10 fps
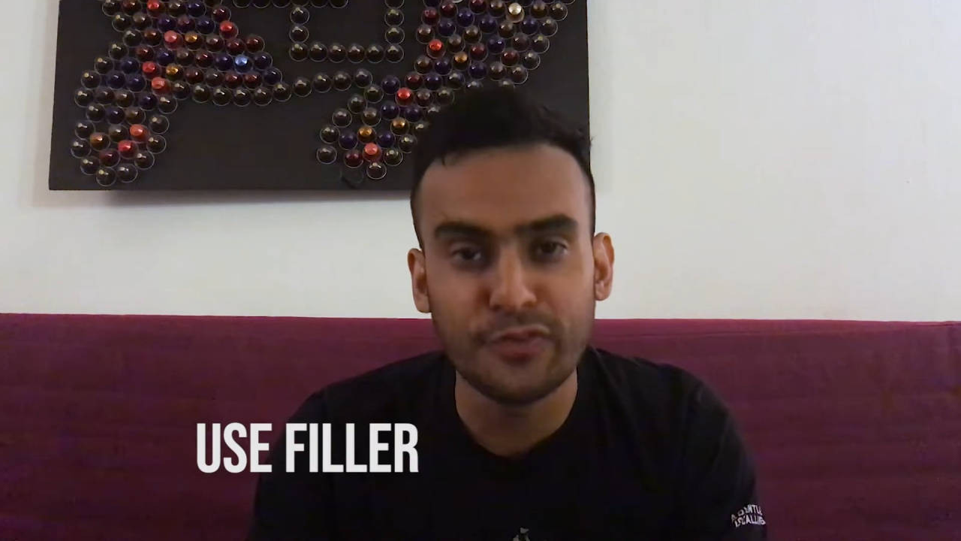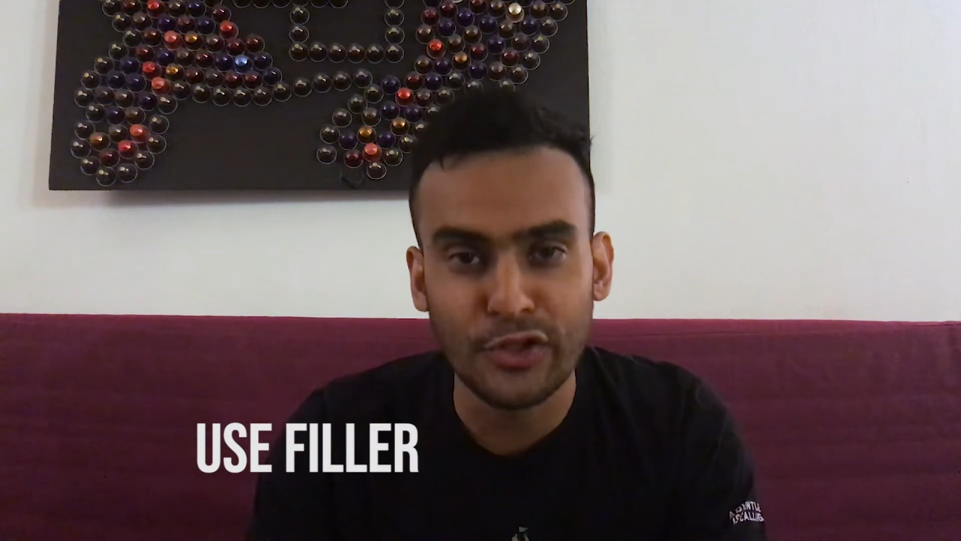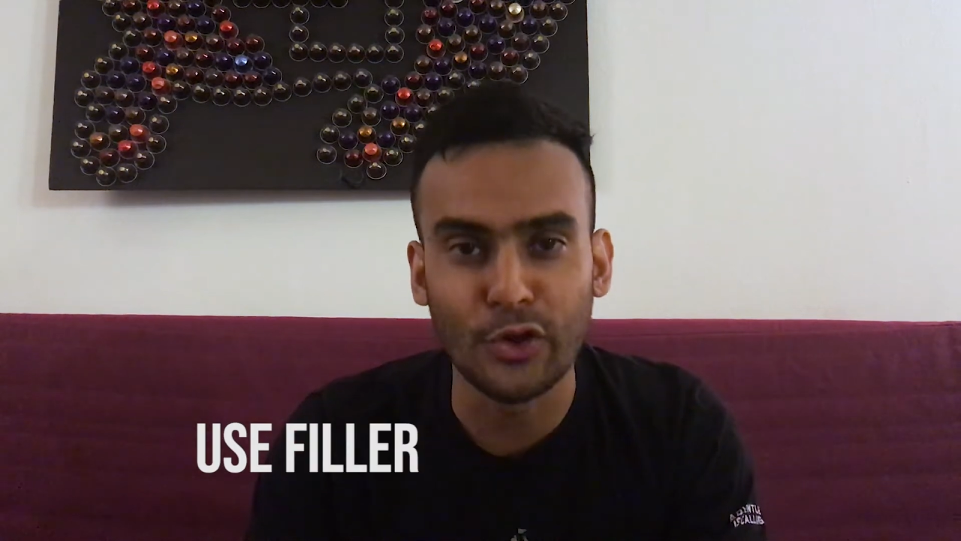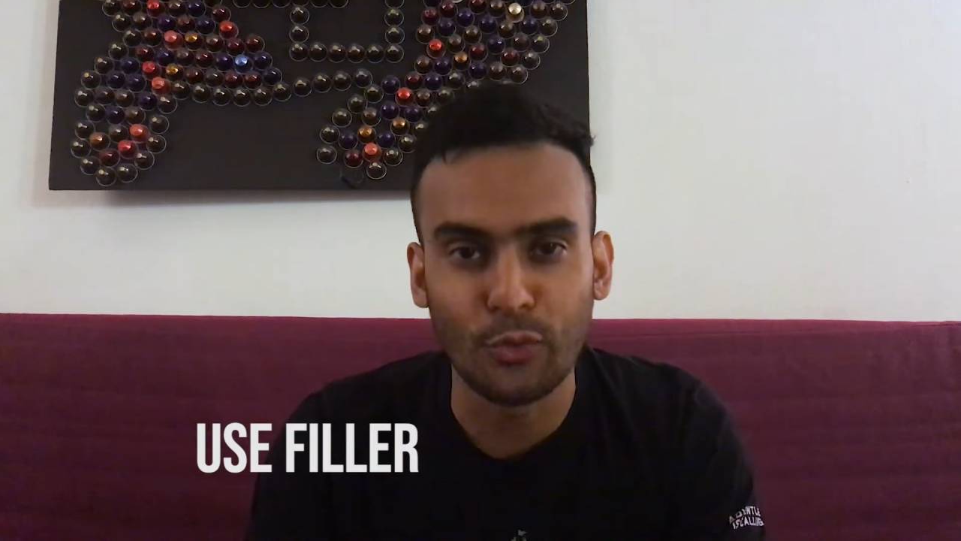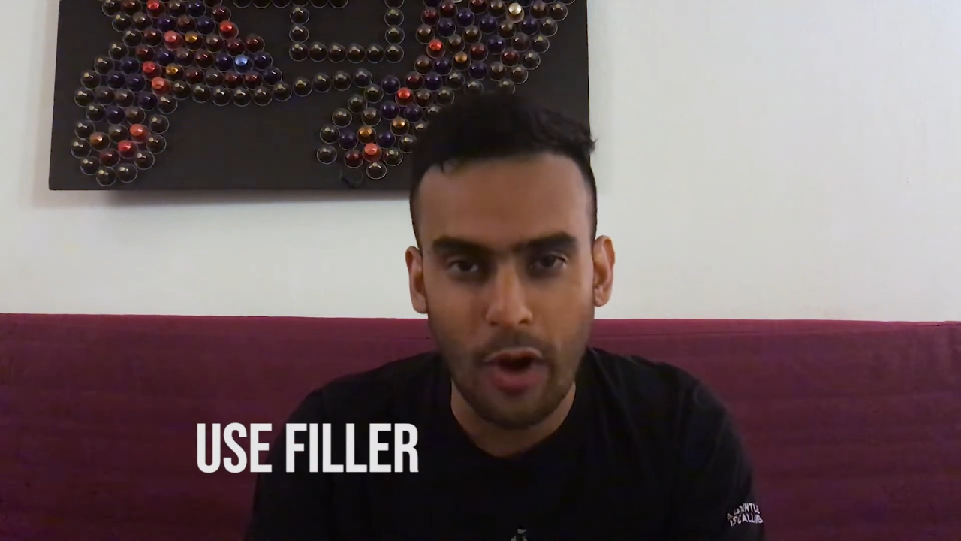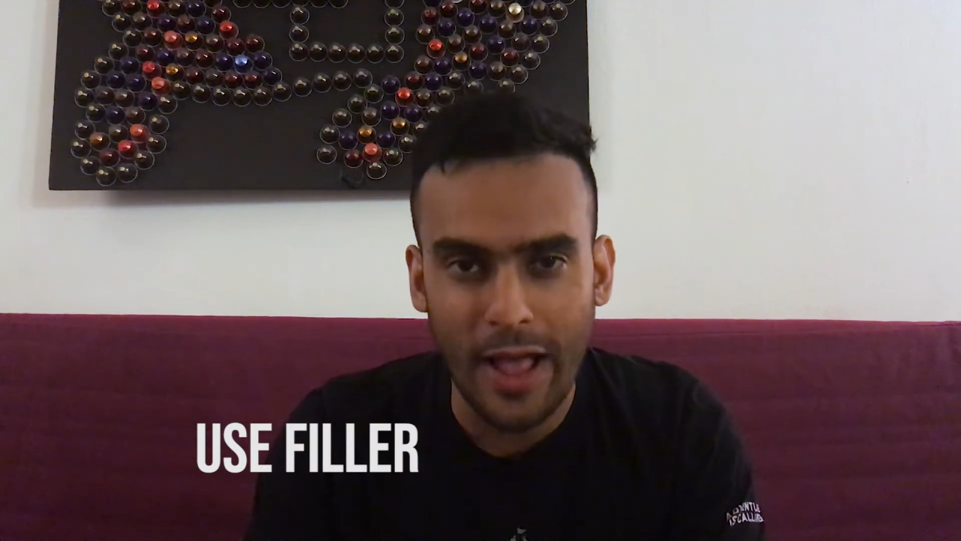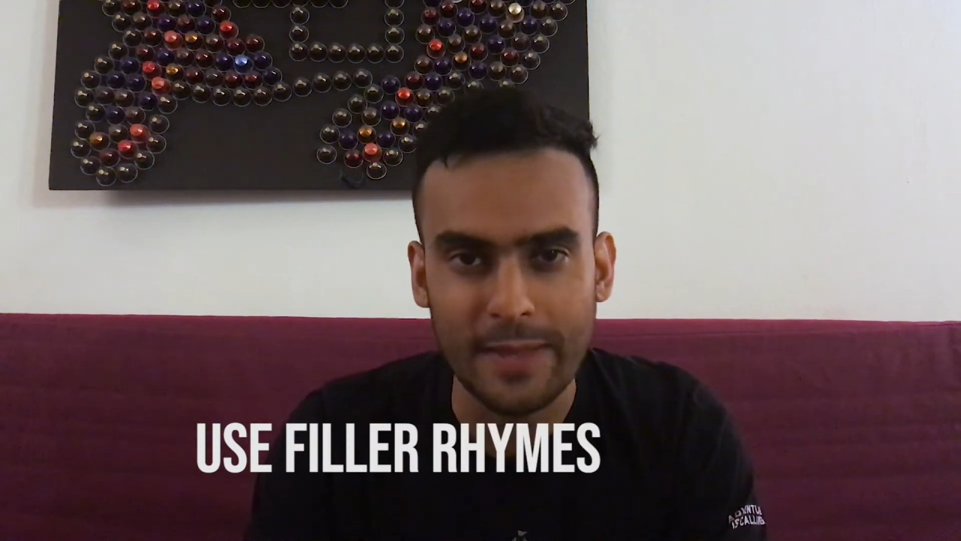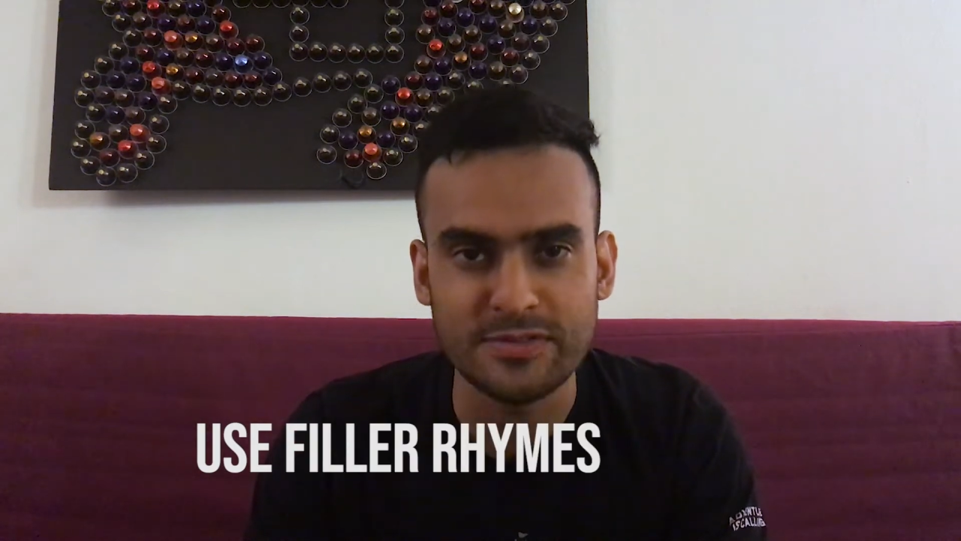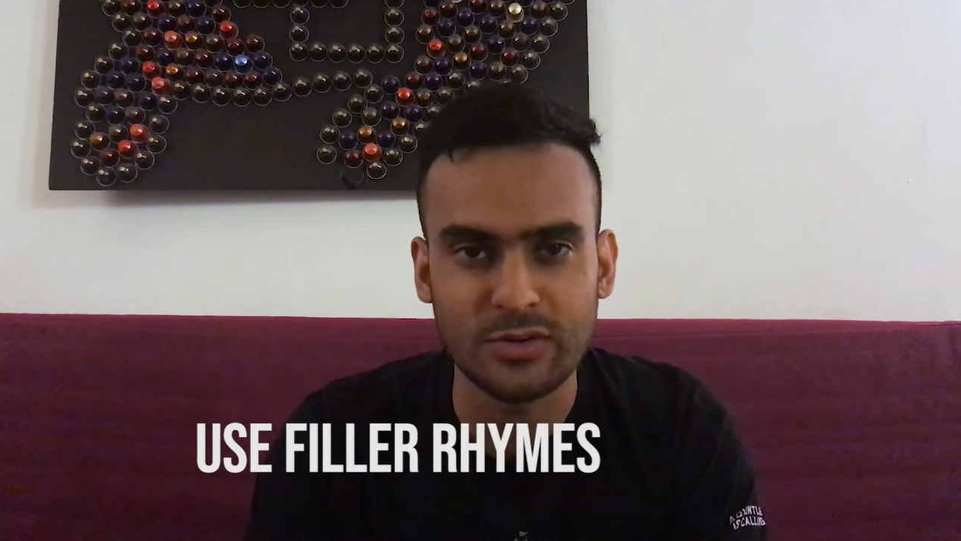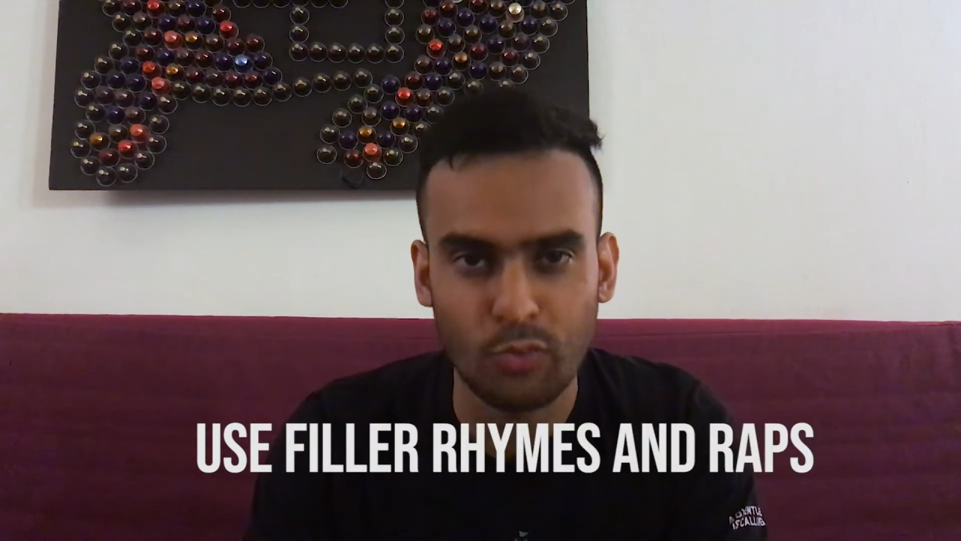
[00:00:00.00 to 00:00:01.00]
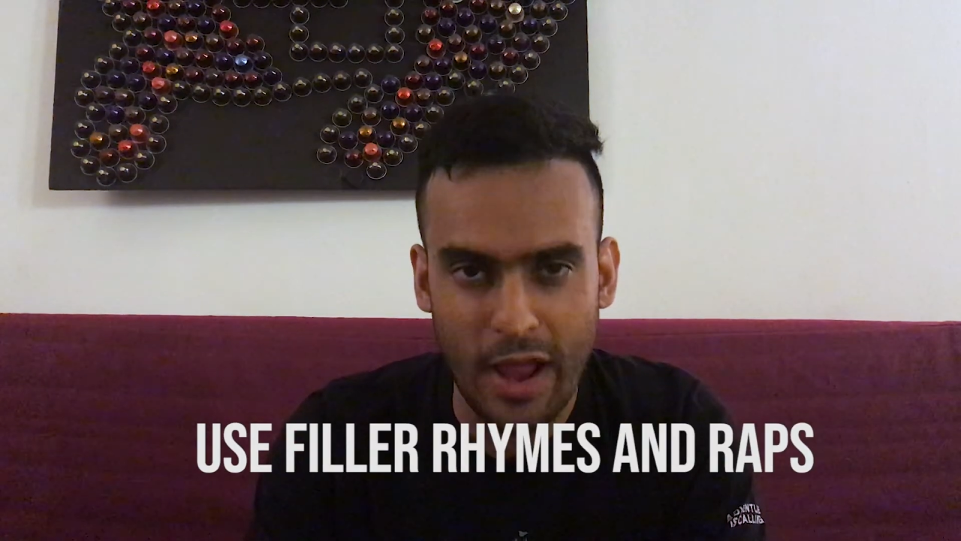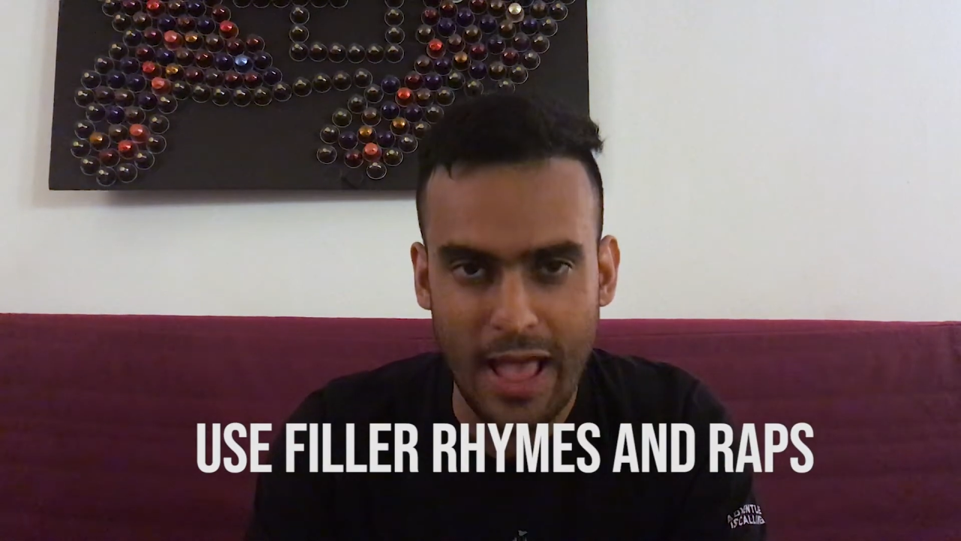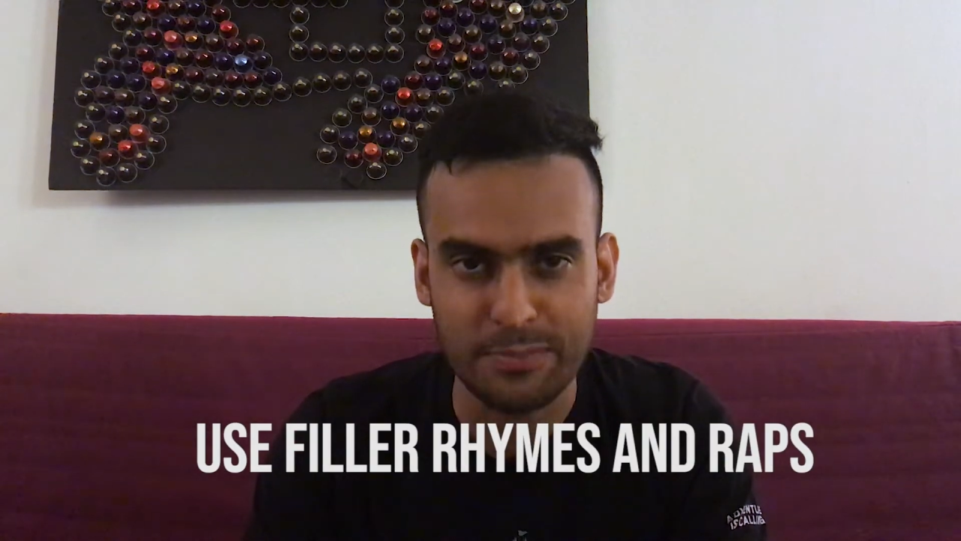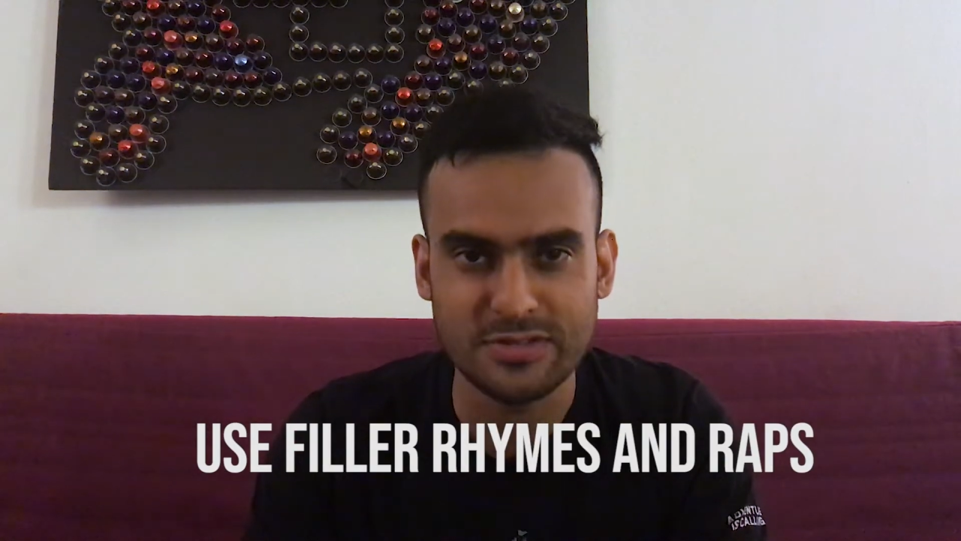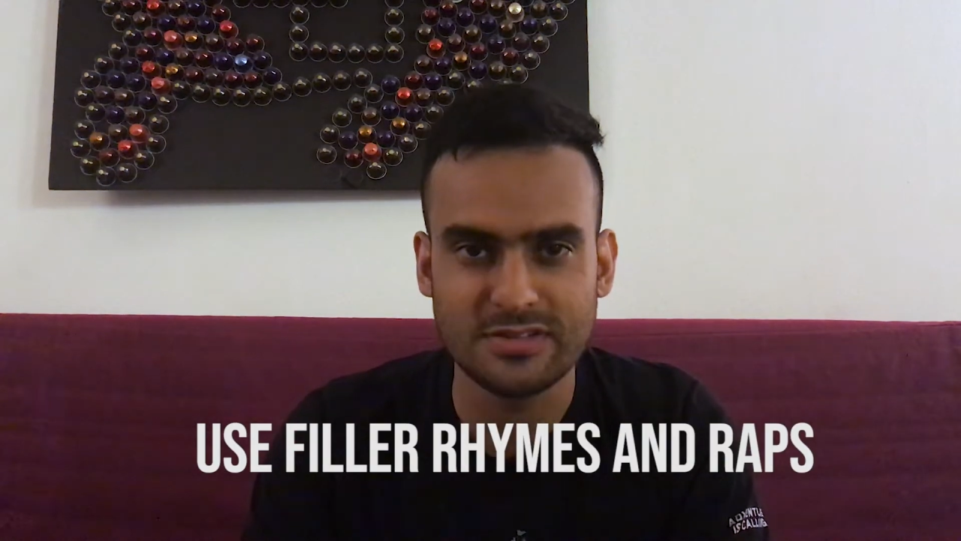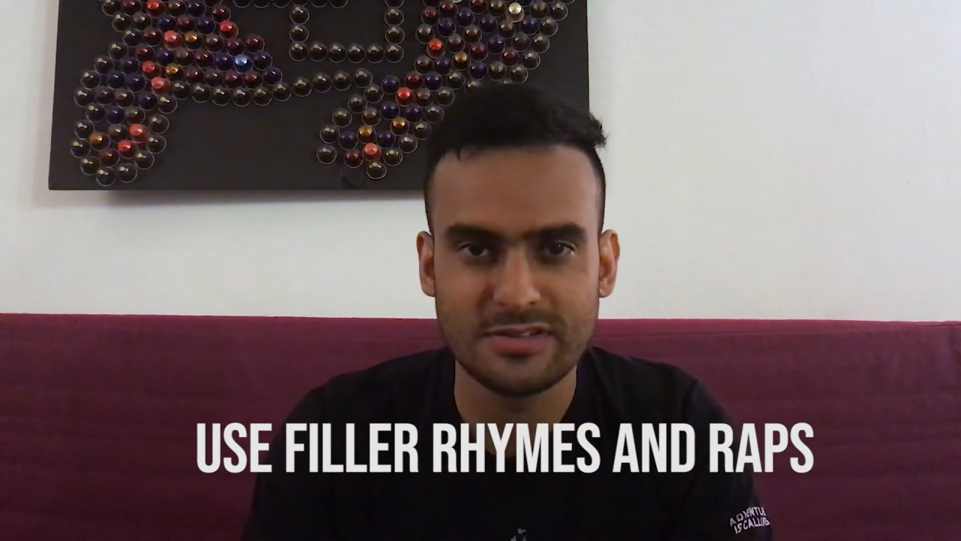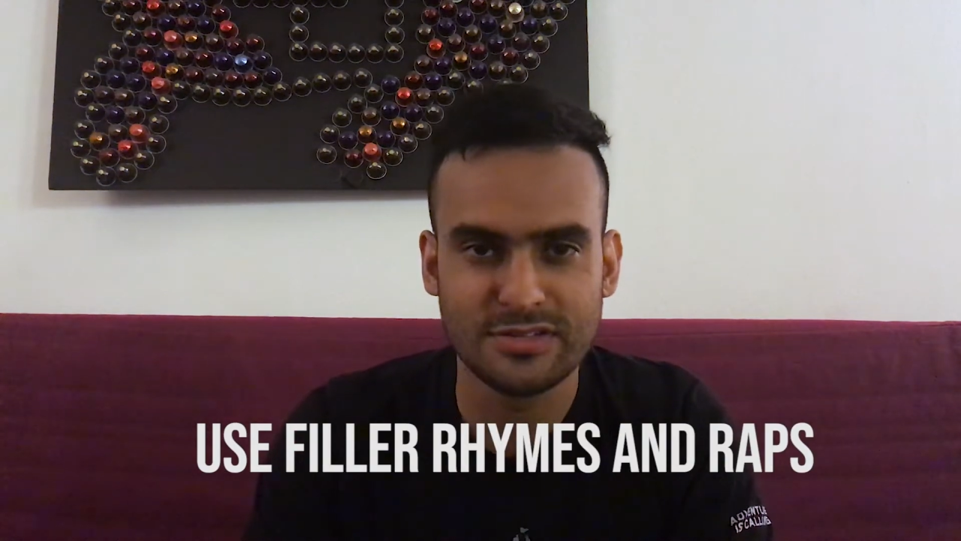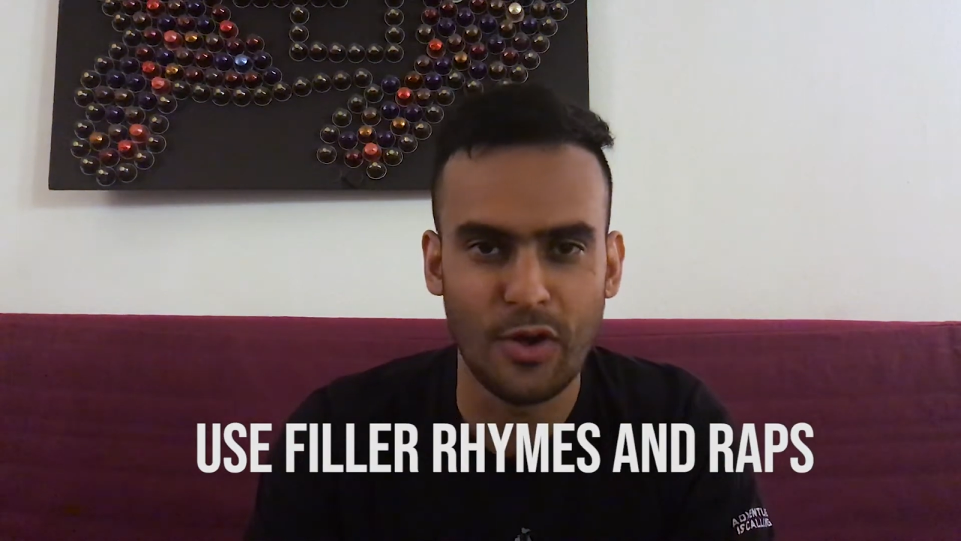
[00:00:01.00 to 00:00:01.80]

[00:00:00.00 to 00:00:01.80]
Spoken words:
filler rhymes and raps.